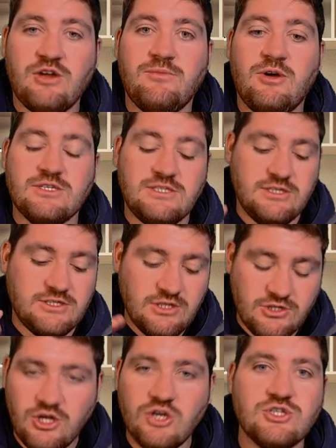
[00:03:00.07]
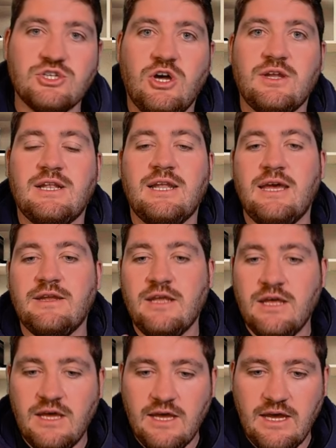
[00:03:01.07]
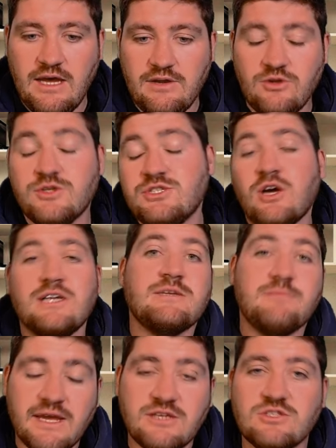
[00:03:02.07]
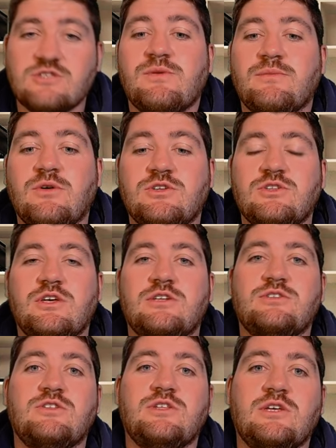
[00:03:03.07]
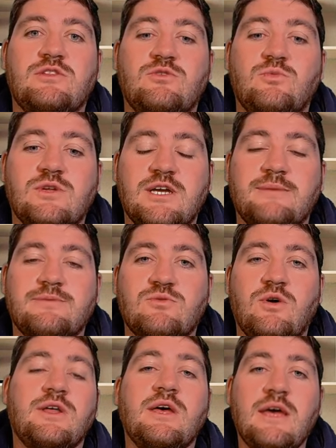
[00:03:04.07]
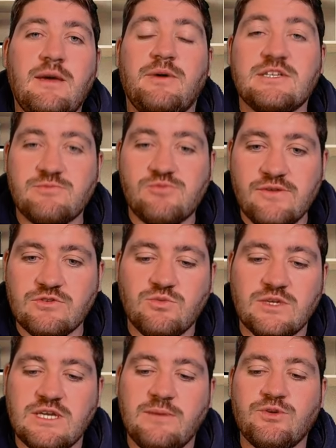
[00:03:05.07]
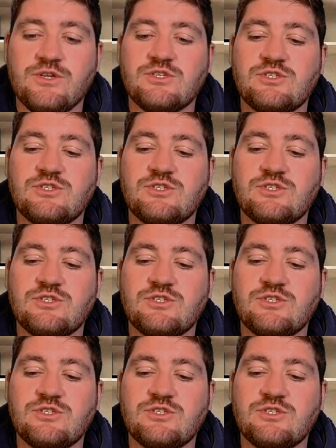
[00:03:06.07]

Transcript: Mostert, no Jean Kleyn, and Lood de Jager didn't make it to the Springbok to the to the, the World Cup squad, but as a previous World Cup winner.